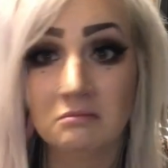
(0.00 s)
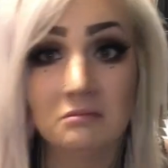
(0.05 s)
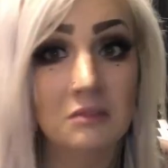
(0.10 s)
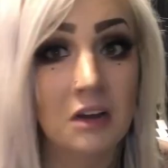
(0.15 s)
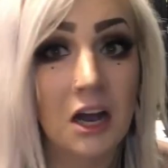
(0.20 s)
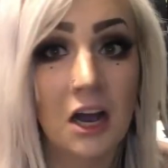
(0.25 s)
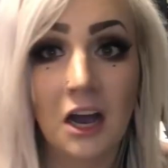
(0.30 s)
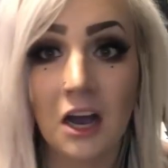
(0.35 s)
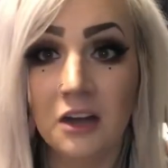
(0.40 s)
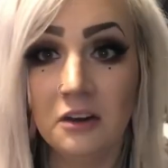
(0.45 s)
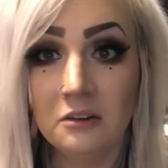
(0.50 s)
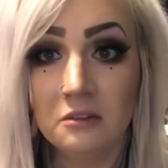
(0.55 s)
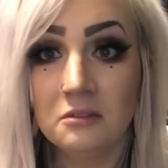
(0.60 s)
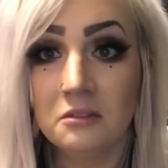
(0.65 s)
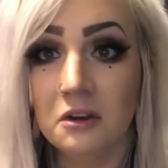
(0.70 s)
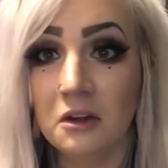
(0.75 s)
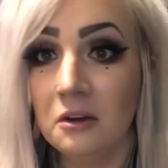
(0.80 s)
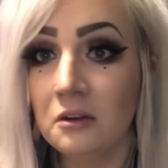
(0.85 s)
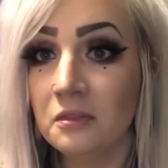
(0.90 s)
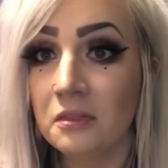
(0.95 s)
I don't
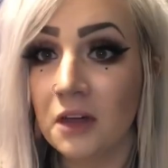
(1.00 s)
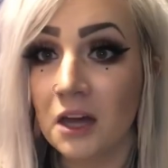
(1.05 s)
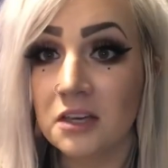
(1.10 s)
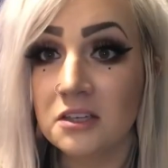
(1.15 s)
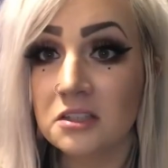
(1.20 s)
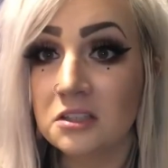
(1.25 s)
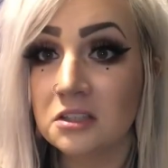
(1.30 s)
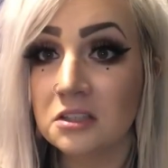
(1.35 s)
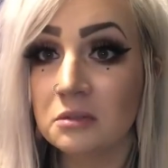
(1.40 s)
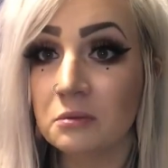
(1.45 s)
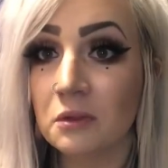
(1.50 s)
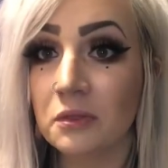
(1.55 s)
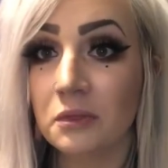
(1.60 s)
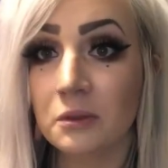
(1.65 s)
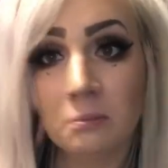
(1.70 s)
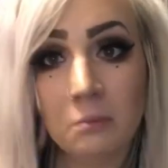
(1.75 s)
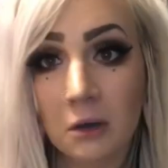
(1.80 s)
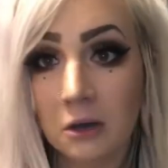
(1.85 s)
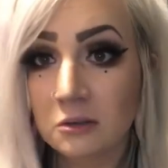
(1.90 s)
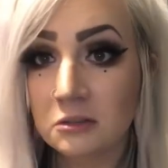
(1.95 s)
know, that's just what the
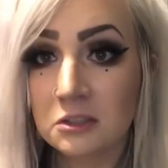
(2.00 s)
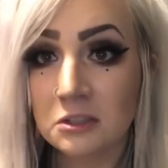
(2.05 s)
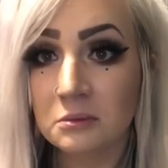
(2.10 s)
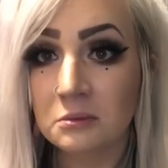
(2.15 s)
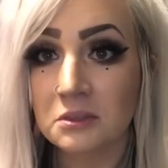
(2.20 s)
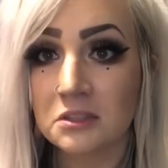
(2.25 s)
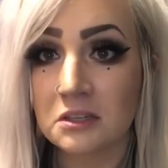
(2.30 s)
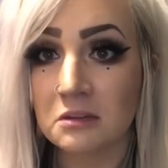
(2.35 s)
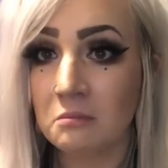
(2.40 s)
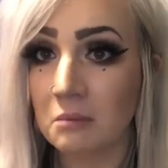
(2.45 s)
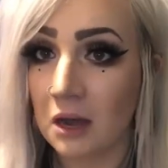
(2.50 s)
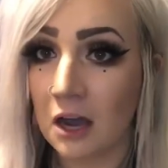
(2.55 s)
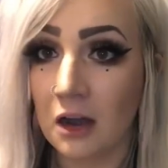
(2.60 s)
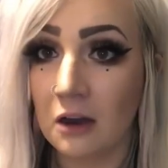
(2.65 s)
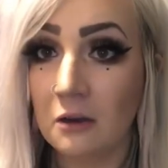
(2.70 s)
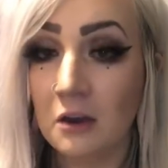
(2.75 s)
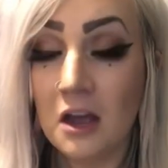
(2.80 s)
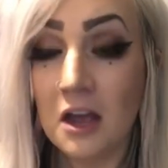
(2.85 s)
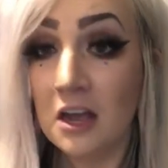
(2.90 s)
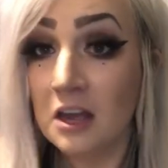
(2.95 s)
post was
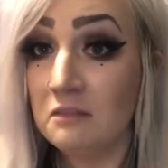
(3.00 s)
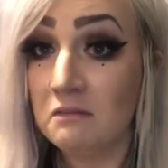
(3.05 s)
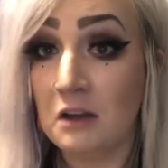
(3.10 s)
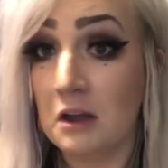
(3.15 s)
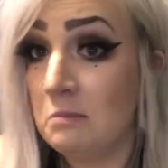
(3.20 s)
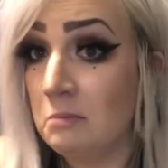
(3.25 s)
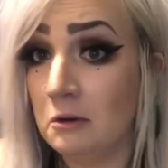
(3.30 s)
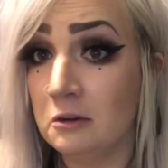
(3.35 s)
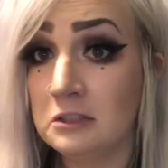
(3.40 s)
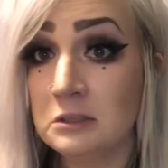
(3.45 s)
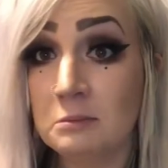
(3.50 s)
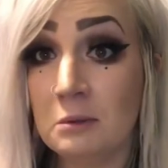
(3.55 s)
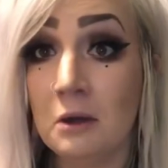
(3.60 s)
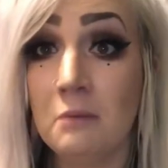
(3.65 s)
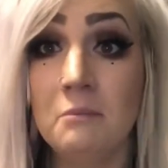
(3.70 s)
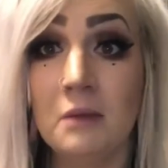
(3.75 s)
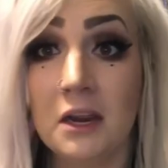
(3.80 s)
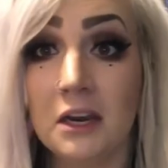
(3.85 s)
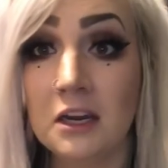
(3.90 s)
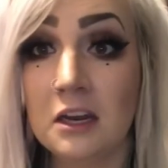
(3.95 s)
about. If I post about
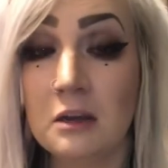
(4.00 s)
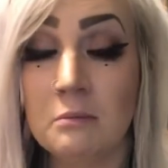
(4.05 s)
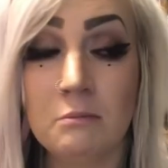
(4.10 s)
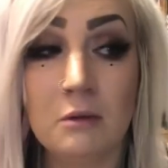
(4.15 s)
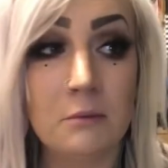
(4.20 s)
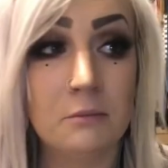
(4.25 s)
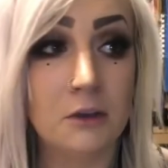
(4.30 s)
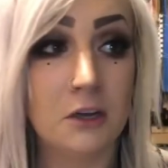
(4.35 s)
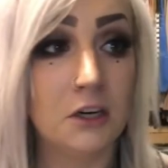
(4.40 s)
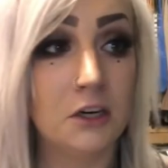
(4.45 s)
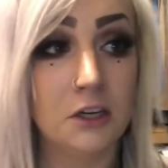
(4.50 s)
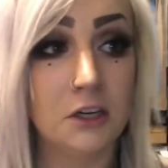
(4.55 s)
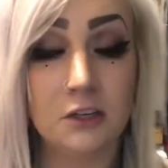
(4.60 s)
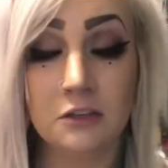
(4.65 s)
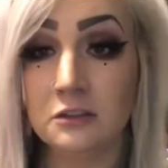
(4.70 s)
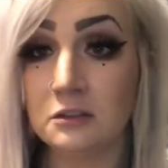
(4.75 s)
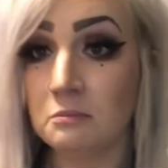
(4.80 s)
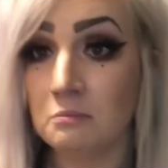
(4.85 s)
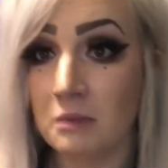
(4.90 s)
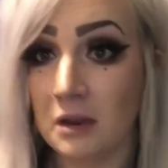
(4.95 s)
makeup, I'm gonna
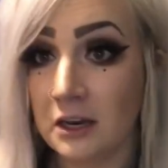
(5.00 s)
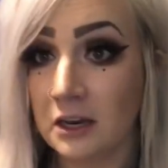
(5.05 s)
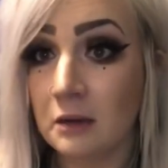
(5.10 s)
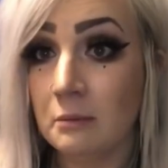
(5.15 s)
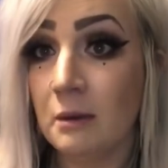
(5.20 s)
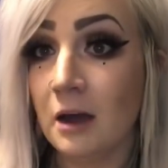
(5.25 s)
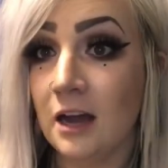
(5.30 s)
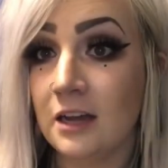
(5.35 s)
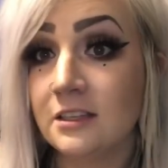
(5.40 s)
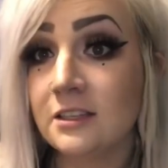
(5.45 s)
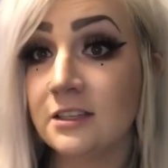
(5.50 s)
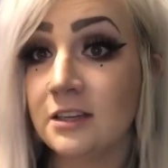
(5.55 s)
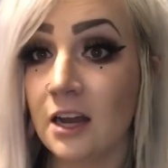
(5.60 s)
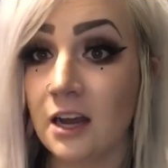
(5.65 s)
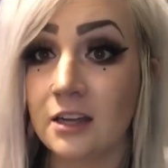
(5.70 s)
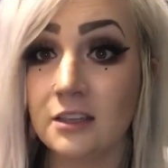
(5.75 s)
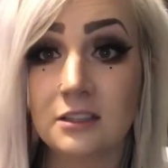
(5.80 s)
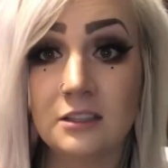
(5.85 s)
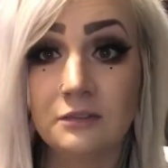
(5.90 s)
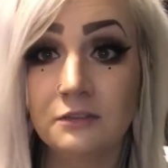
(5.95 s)
use makeup
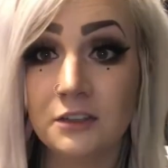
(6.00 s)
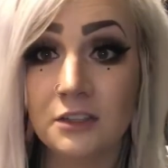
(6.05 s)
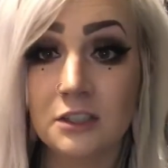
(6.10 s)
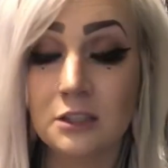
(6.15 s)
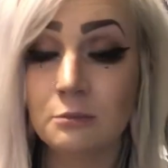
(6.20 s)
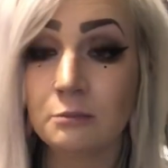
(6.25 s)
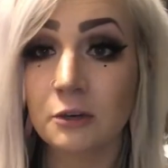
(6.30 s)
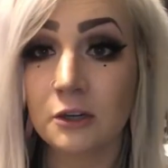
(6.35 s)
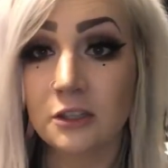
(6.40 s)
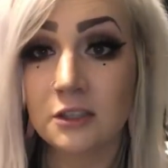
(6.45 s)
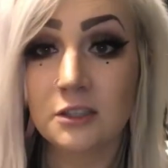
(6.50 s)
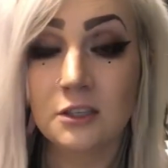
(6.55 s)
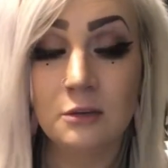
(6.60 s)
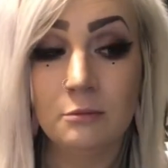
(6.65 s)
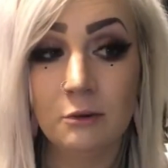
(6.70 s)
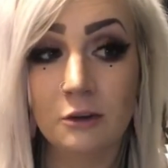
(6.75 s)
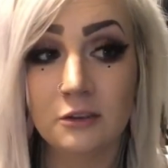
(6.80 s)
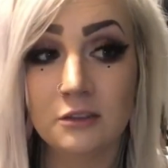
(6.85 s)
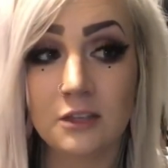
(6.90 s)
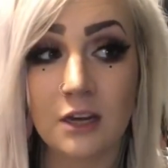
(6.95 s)
hashtags. If it's a personal
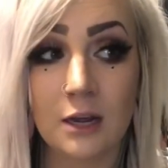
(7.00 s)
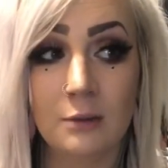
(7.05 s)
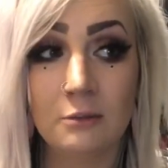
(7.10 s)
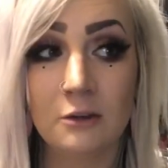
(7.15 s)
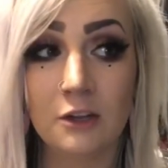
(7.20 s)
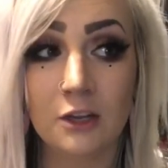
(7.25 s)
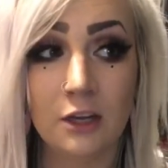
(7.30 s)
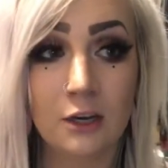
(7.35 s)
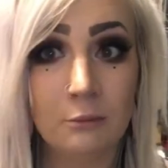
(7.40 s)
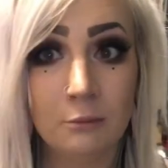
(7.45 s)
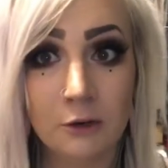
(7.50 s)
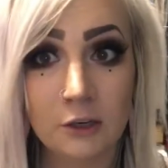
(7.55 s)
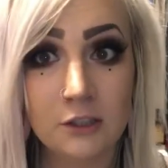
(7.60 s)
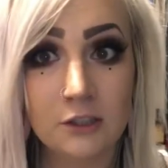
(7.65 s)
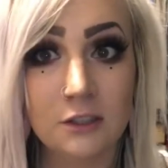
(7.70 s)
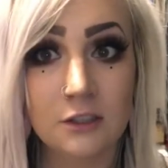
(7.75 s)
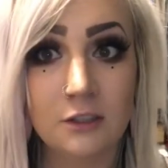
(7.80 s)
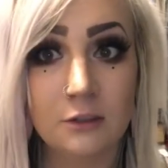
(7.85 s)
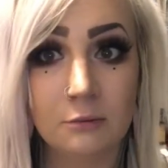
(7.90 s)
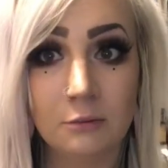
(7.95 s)
post, I put like
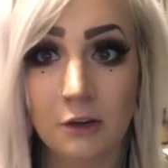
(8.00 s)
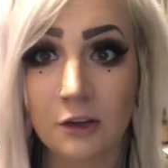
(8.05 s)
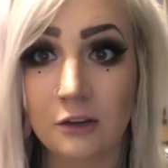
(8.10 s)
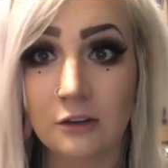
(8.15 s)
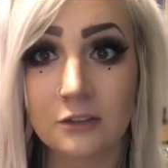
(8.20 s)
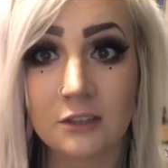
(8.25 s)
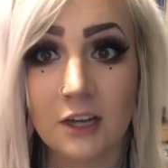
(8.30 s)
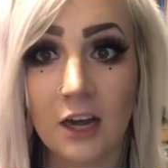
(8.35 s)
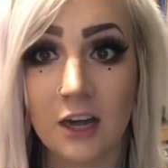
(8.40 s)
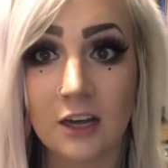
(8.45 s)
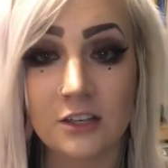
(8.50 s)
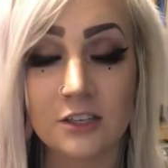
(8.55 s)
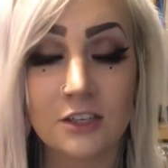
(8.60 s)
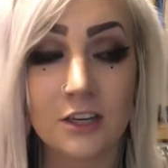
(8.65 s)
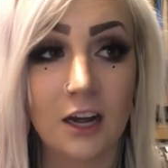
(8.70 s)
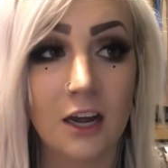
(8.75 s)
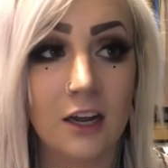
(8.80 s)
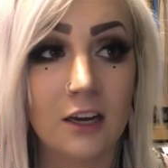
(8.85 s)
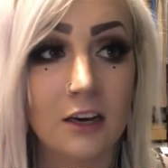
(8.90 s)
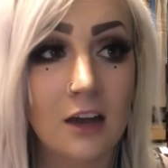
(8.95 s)
personal post
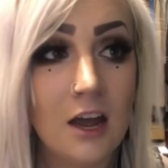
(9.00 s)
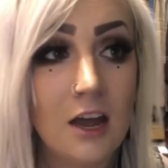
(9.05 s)
hashtag.